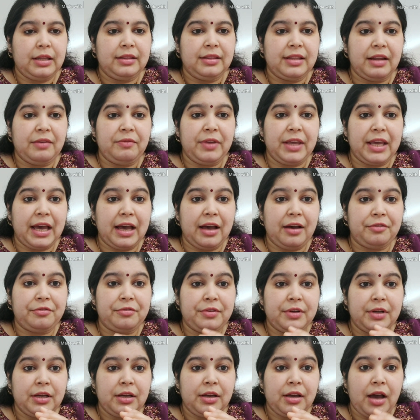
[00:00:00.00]
Then we have
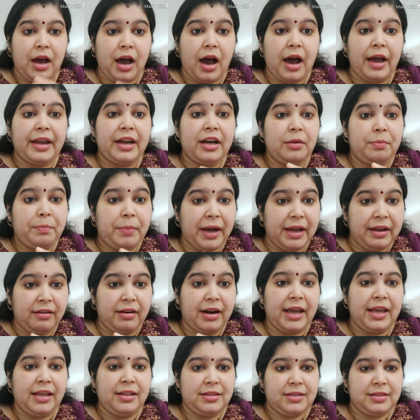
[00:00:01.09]
iron
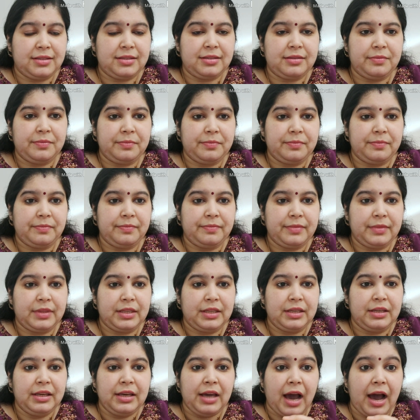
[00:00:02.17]
pyrites.
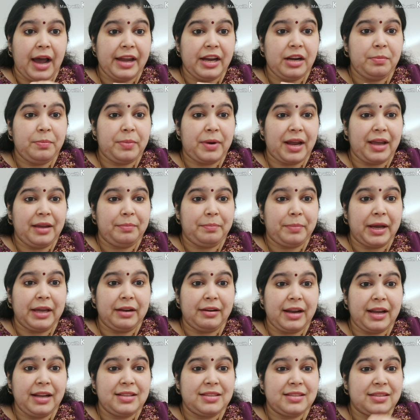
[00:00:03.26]
Iron
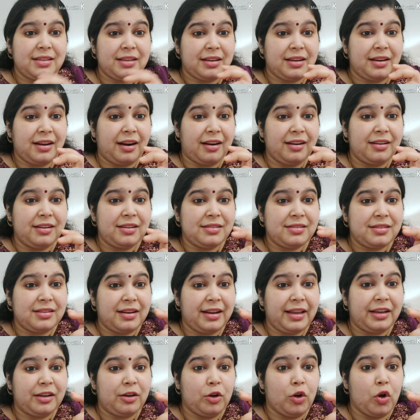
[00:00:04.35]
pyrites color is
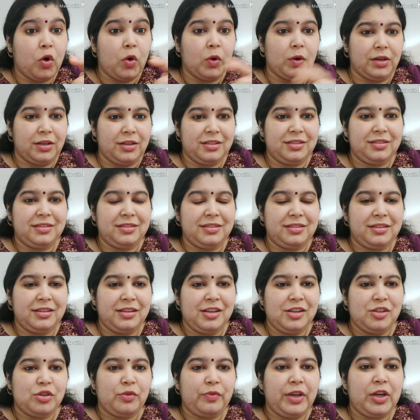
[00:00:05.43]
like gold.
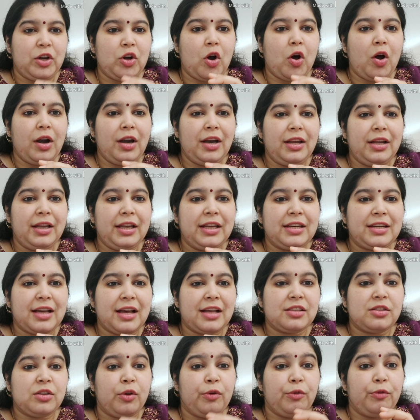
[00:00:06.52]
So we call it
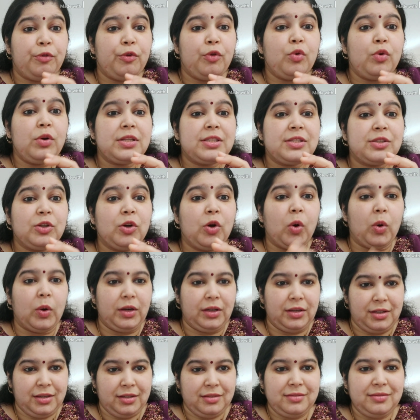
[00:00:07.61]
as fool's
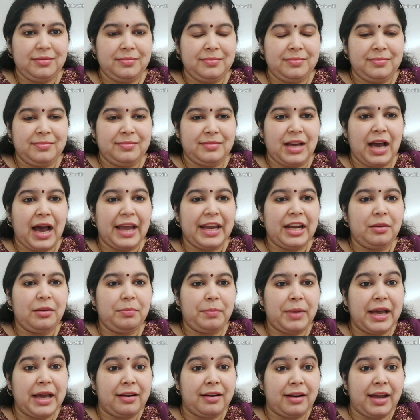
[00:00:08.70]
gold. Iron
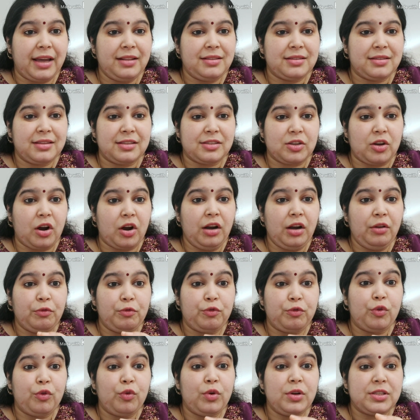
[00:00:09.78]
pyrites is called
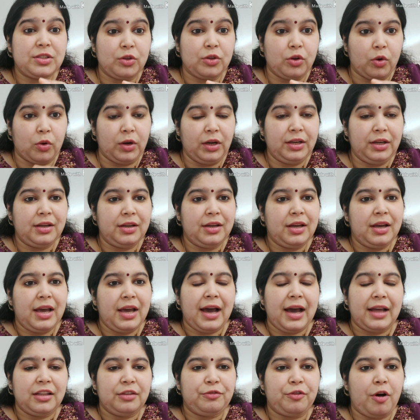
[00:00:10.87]
fool's gold,
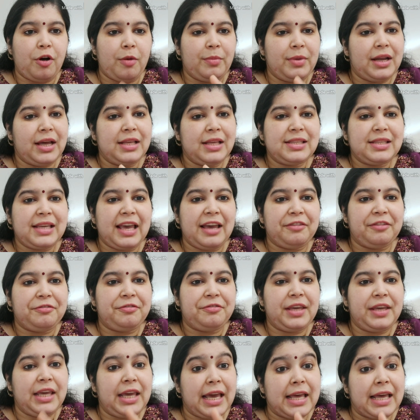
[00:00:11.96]
and the formula is F
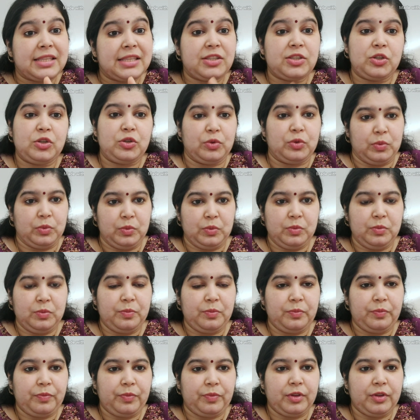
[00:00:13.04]
E S two.
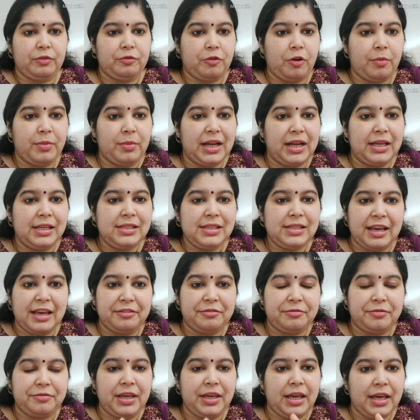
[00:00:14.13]
Formula is
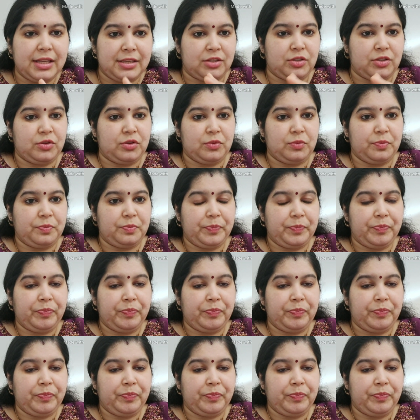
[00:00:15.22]
F E S two.